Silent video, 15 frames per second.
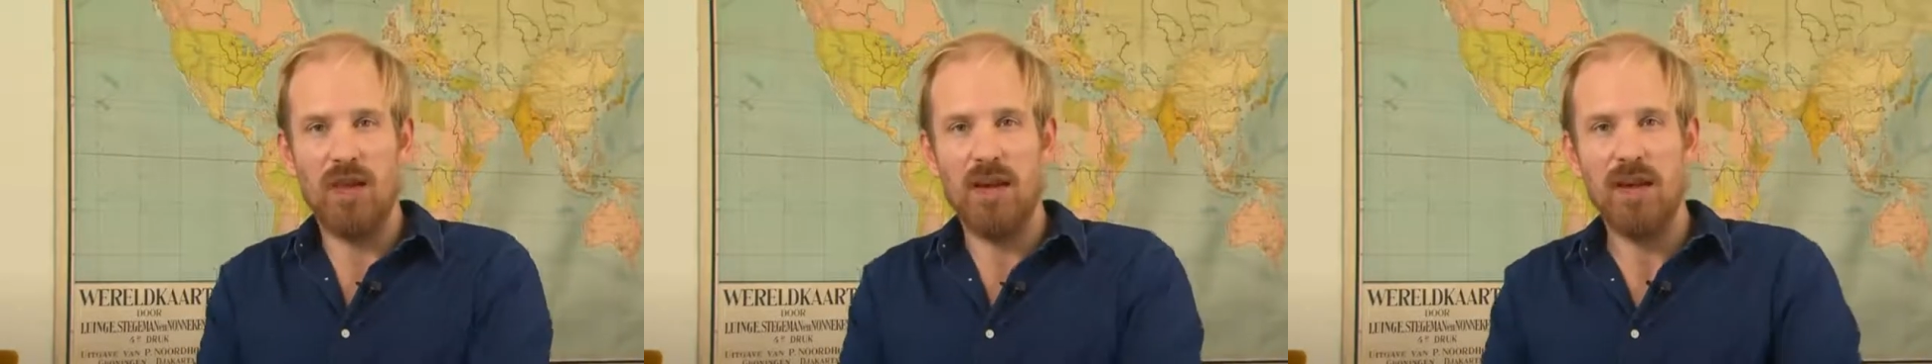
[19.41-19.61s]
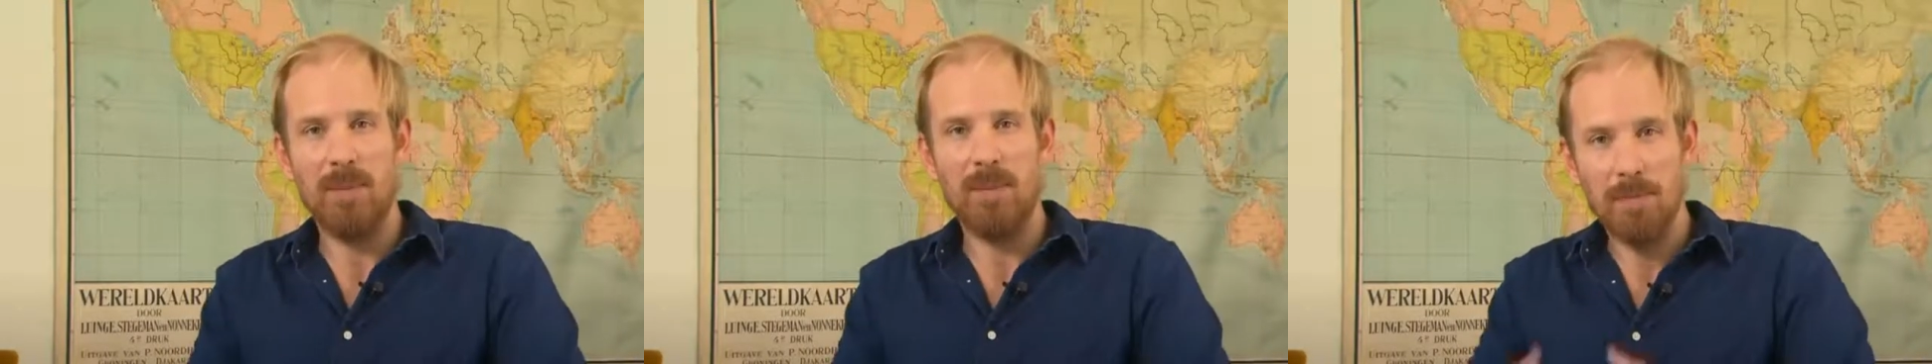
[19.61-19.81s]

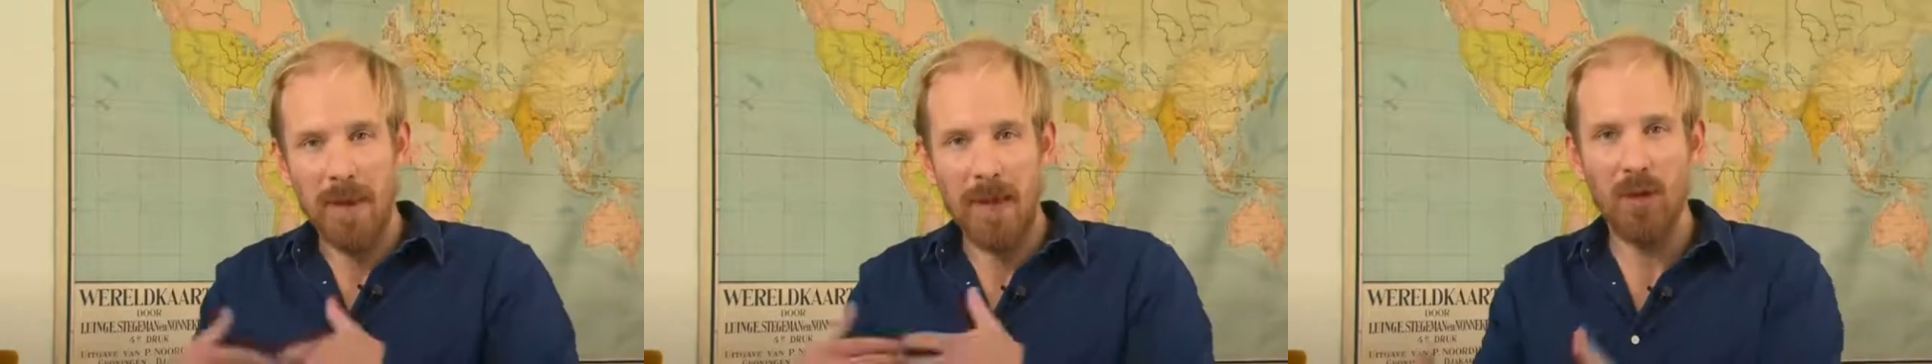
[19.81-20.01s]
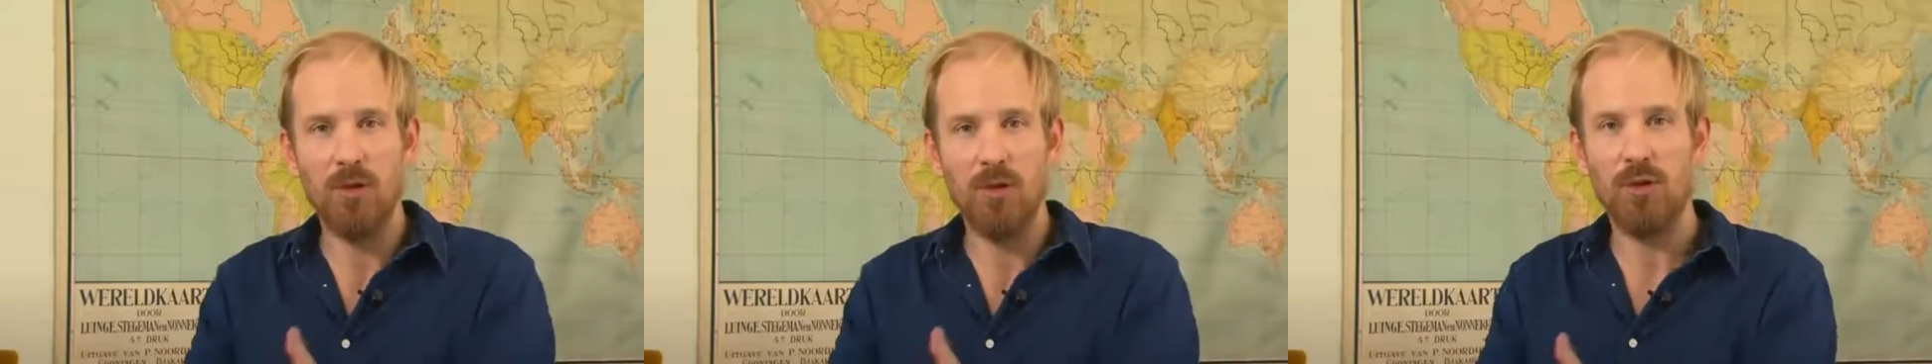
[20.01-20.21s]
and it
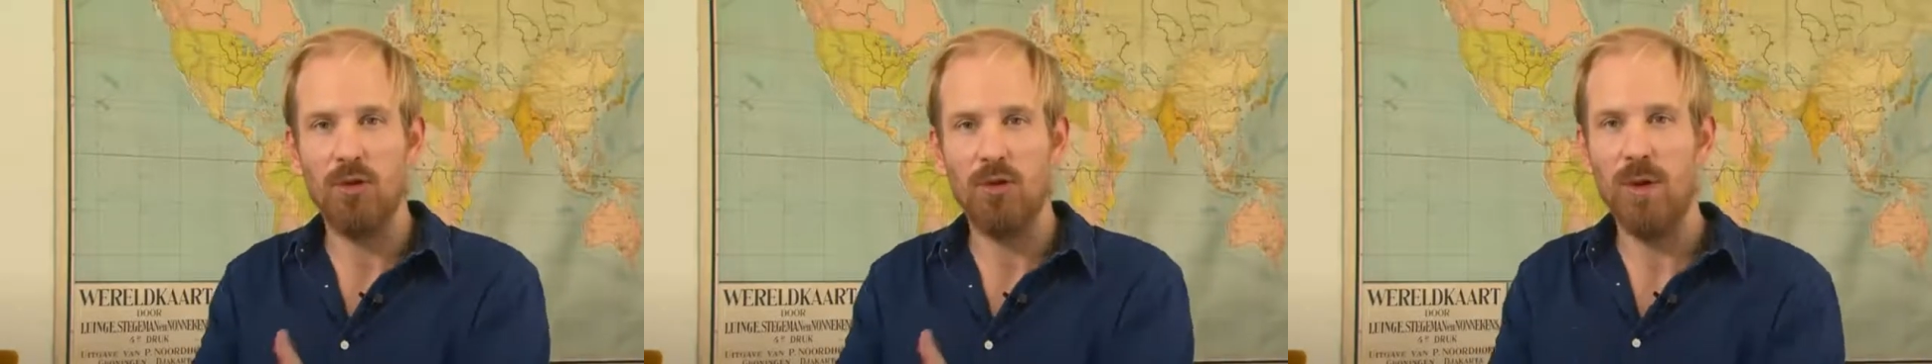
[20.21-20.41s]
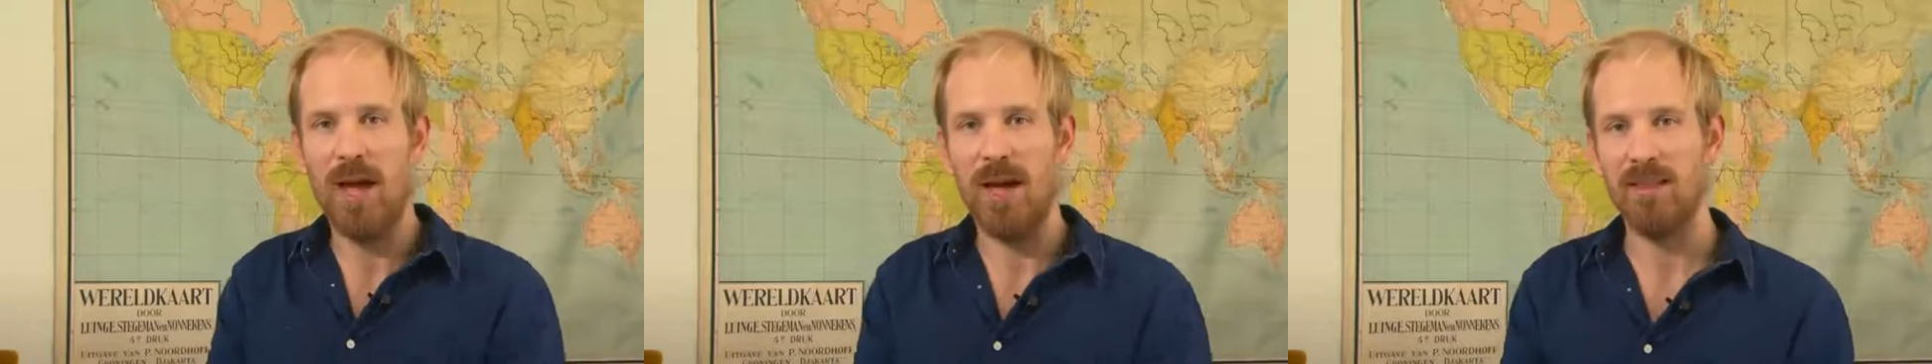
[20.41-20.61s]
impels you
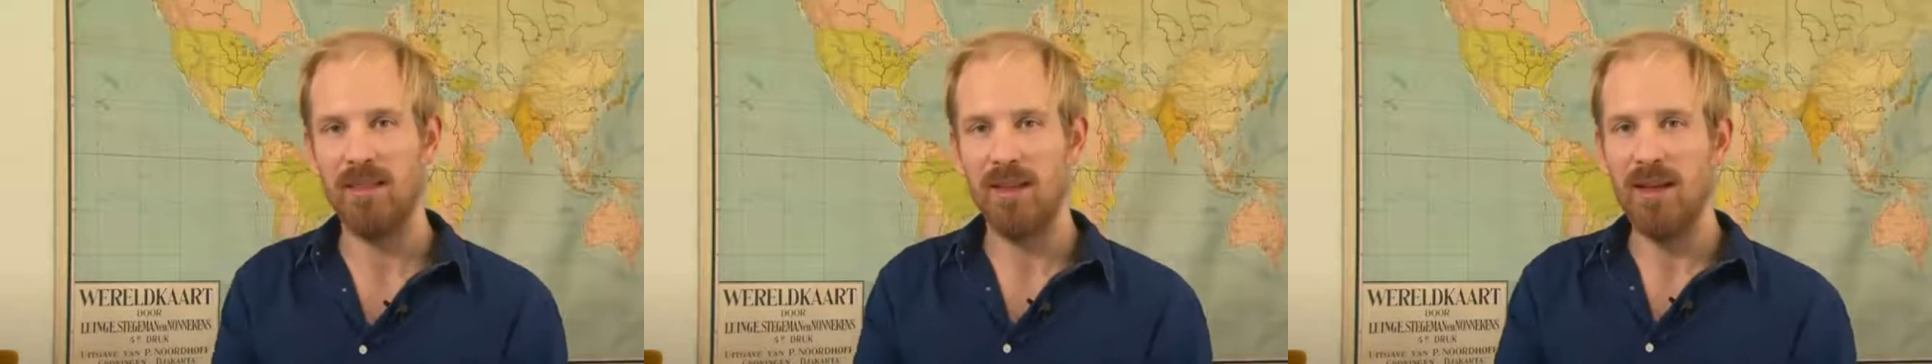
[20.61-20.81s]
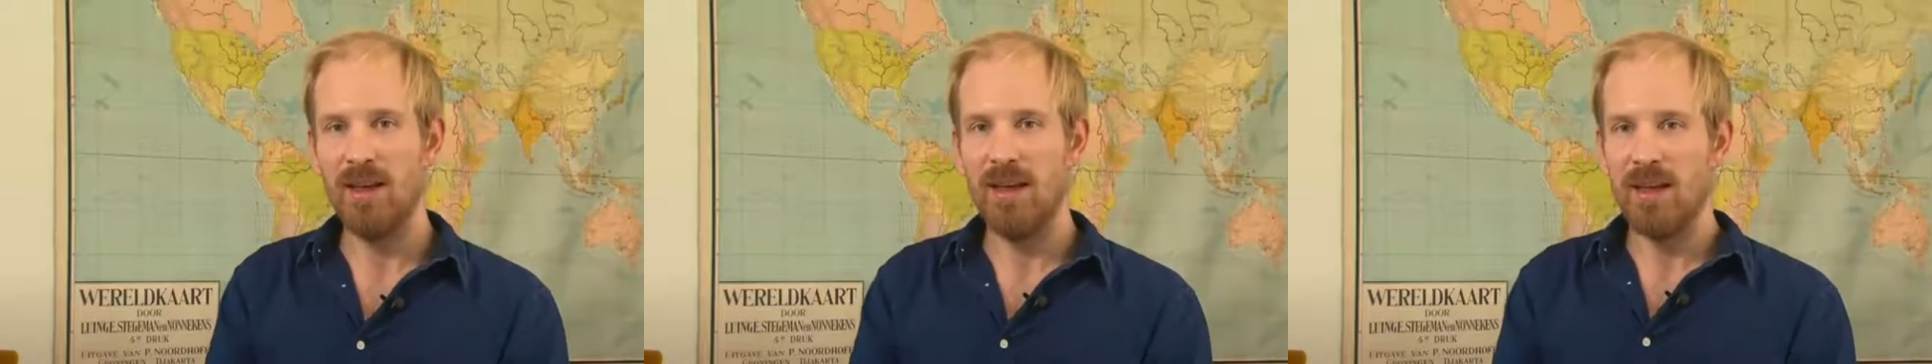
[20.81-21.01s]
to
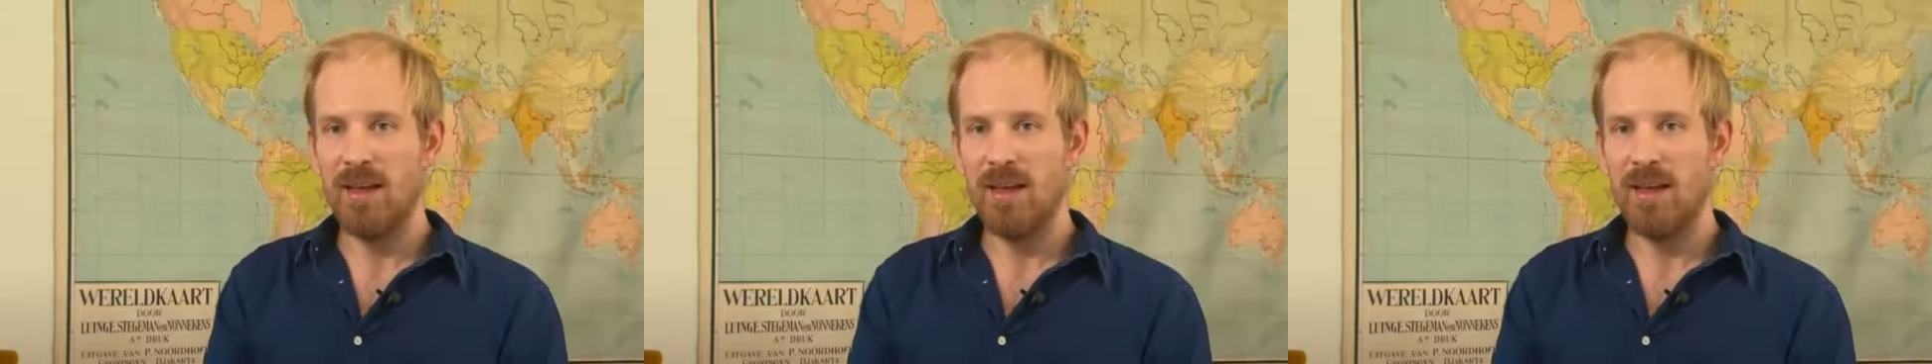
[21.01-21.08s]
act.